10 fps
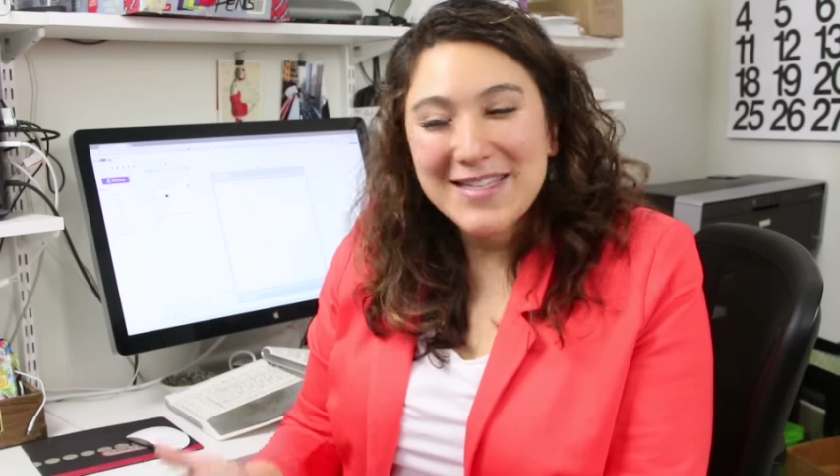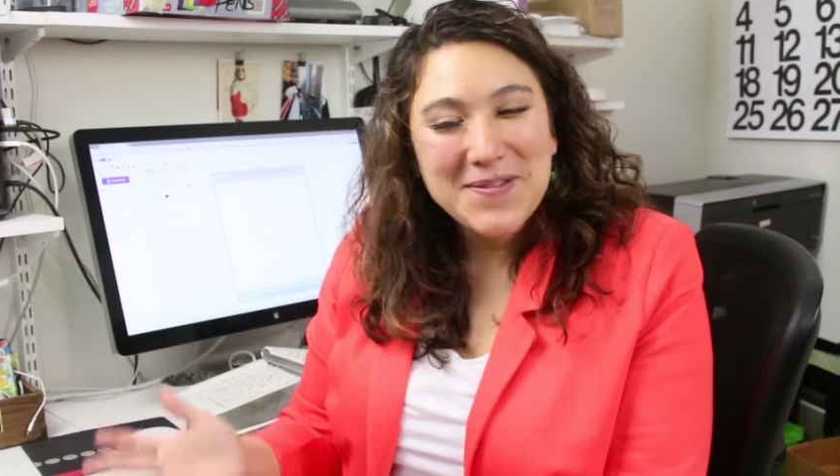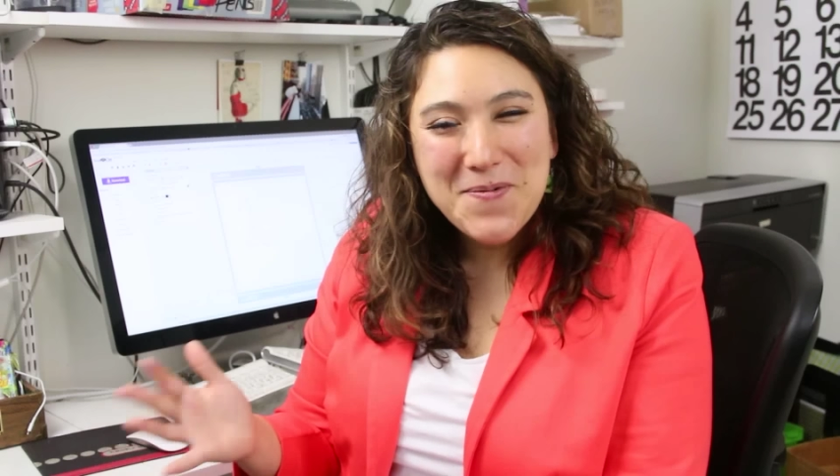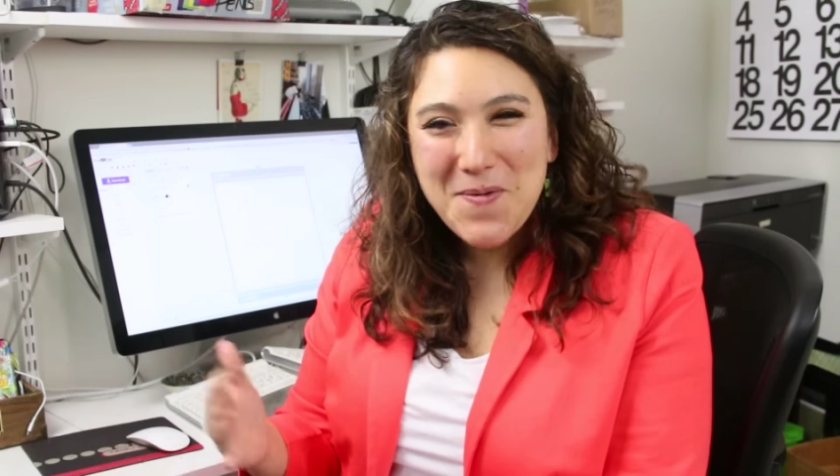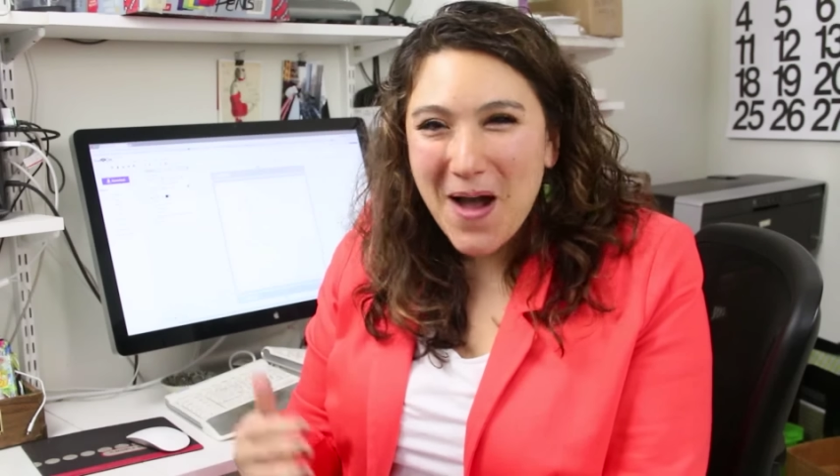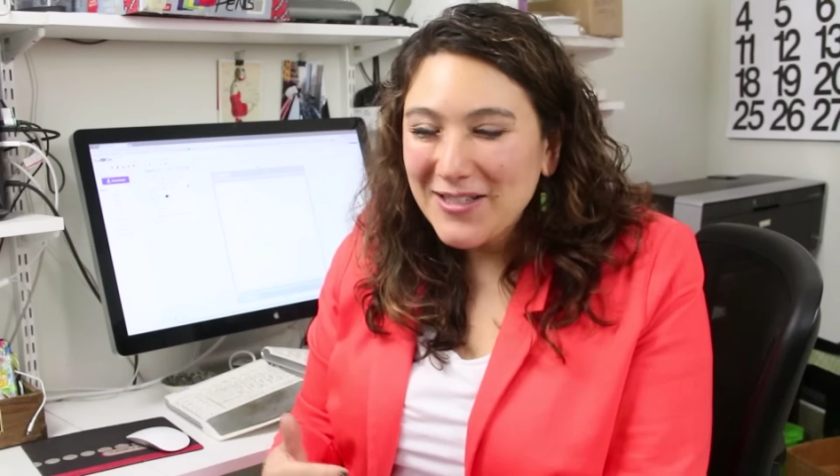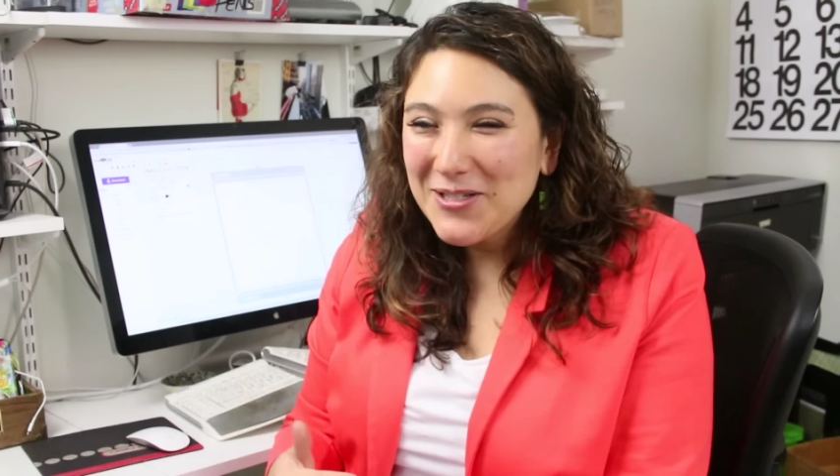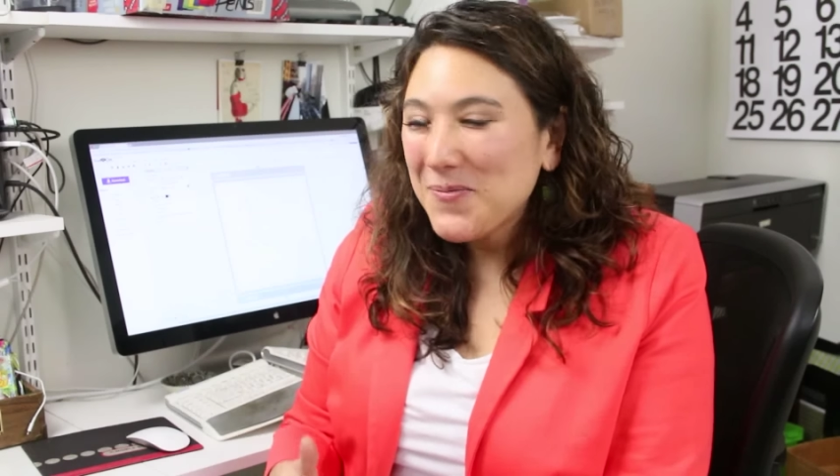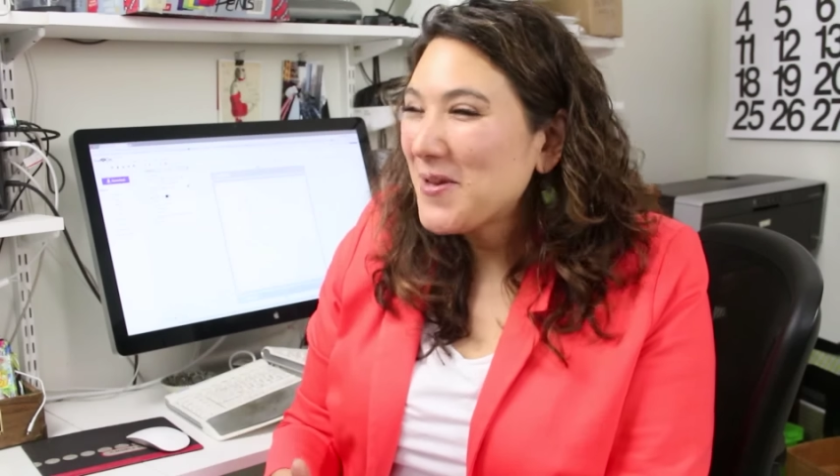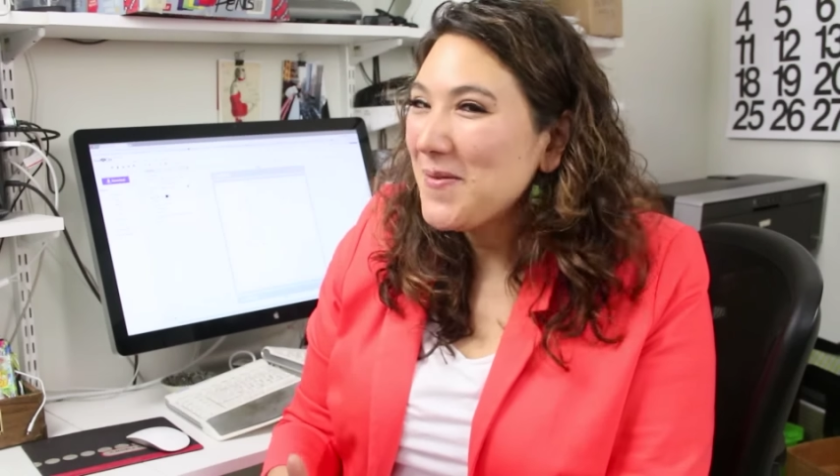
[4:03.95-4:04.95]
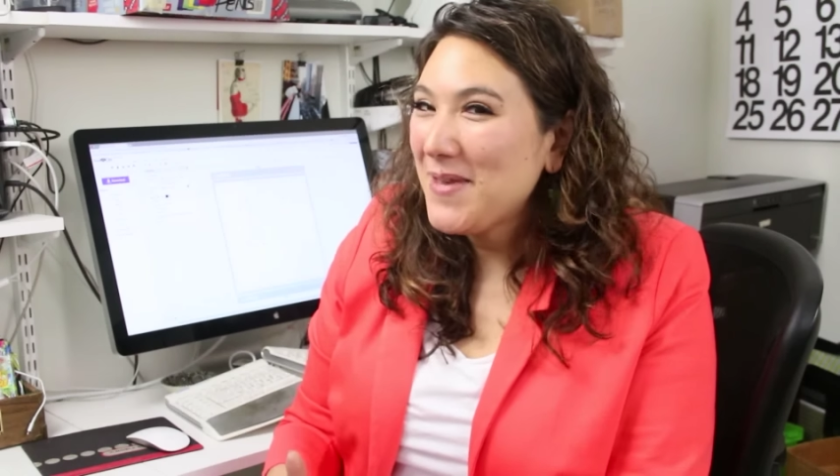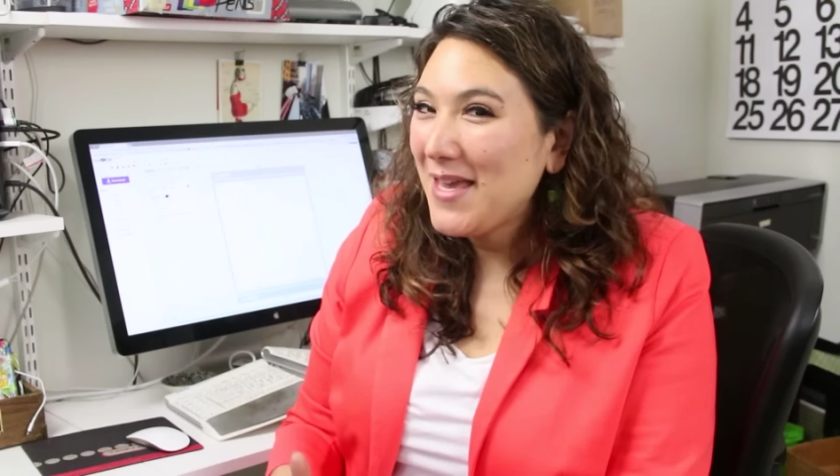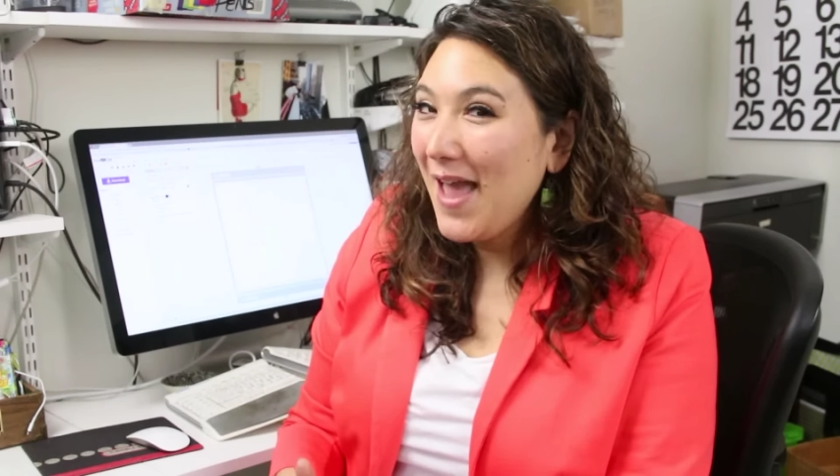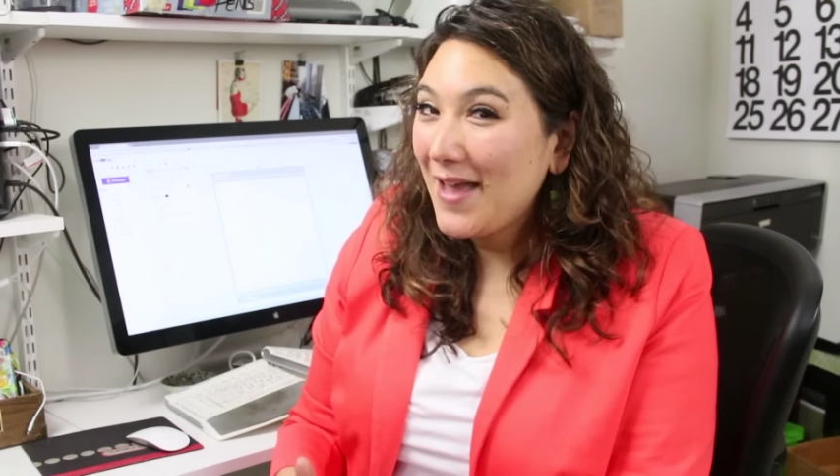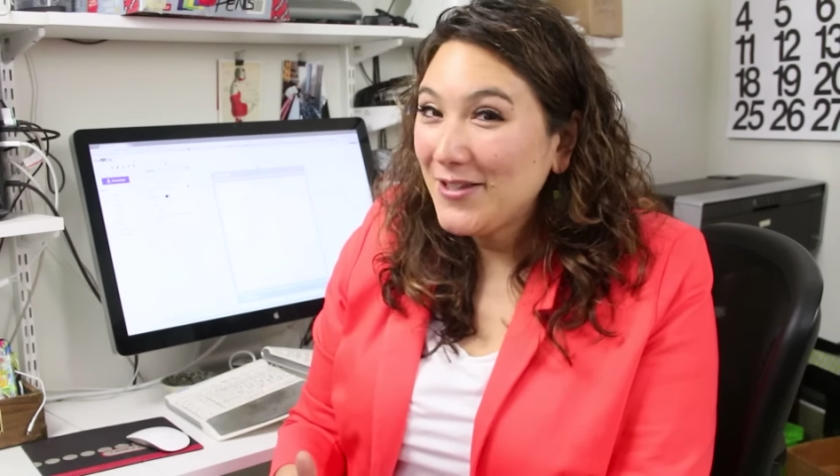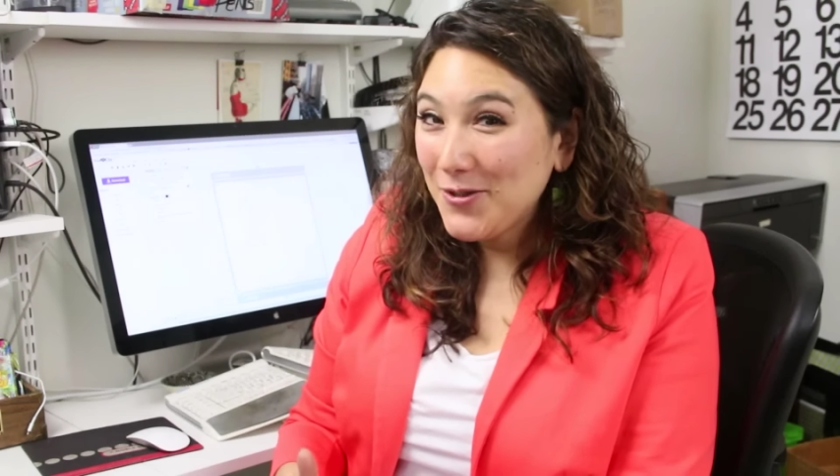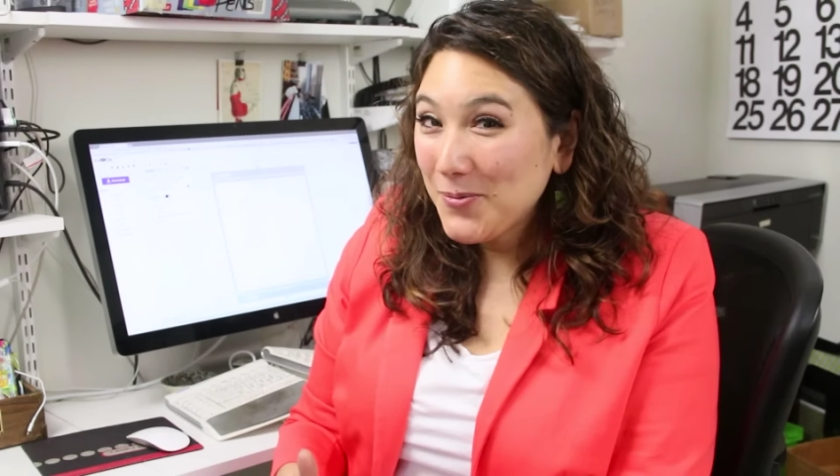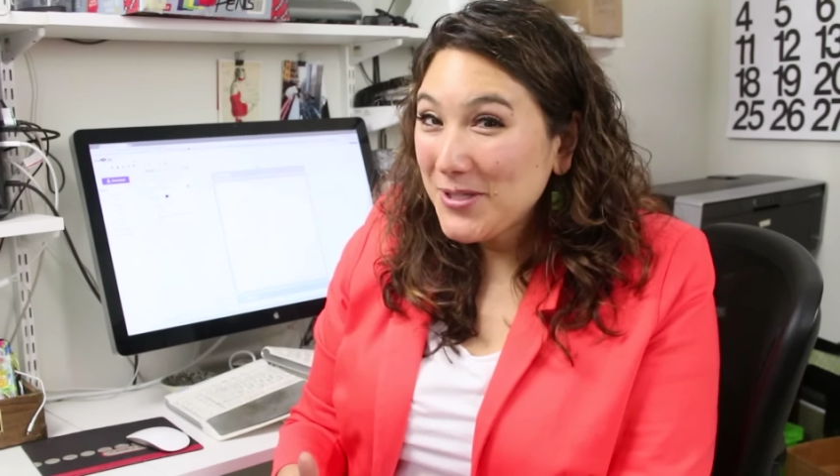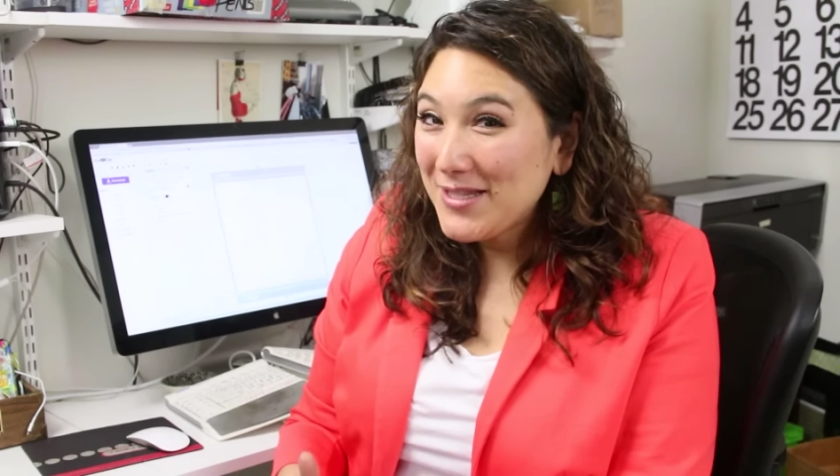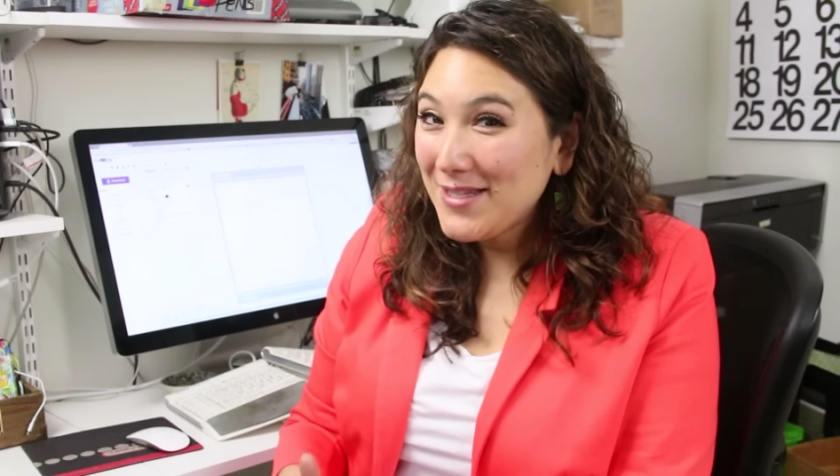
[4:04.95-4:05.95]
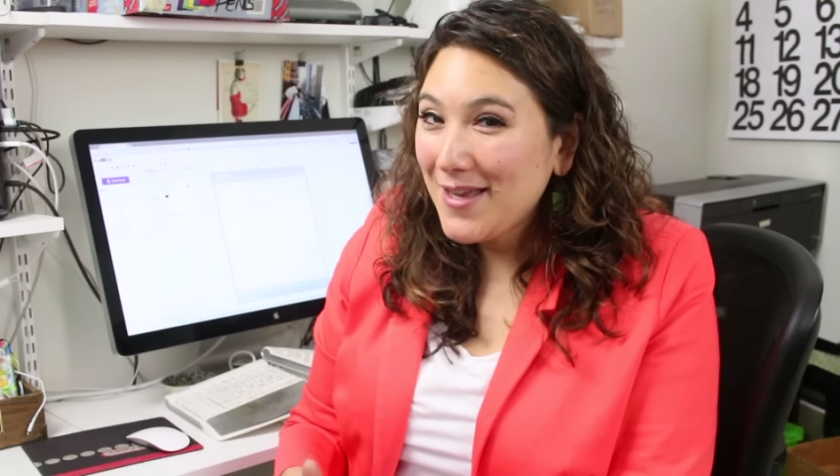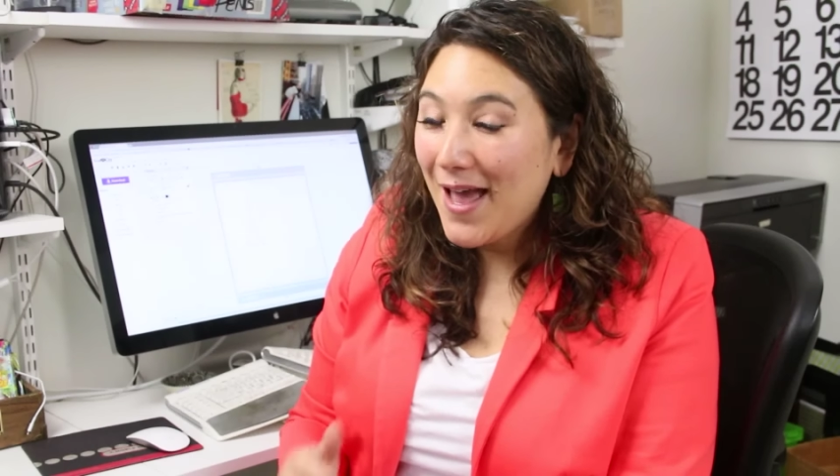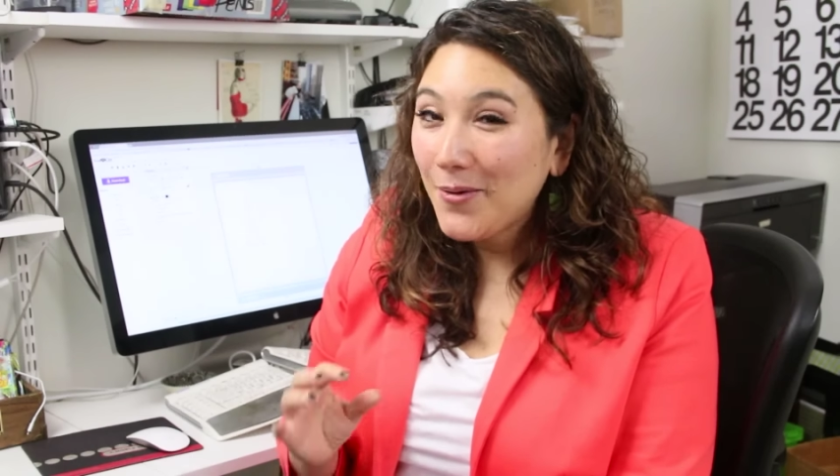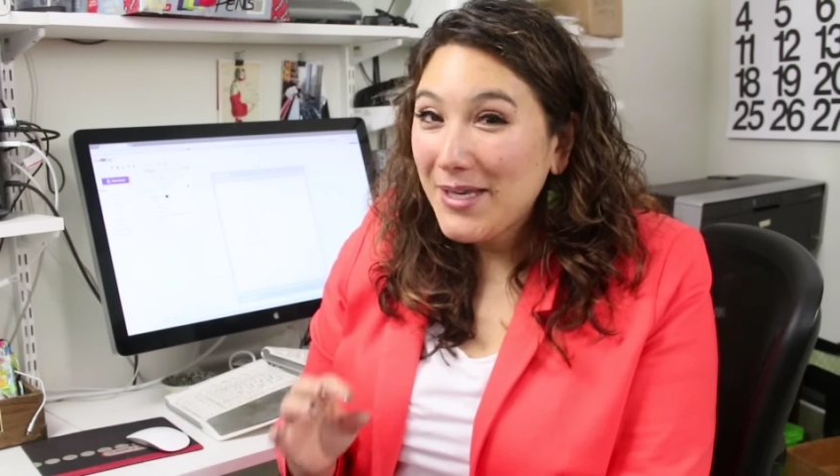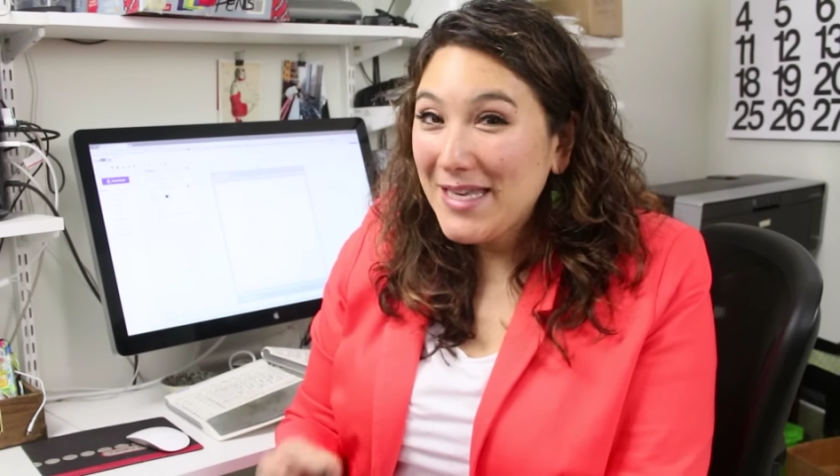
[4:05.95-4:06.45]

Just watch with me and you will see how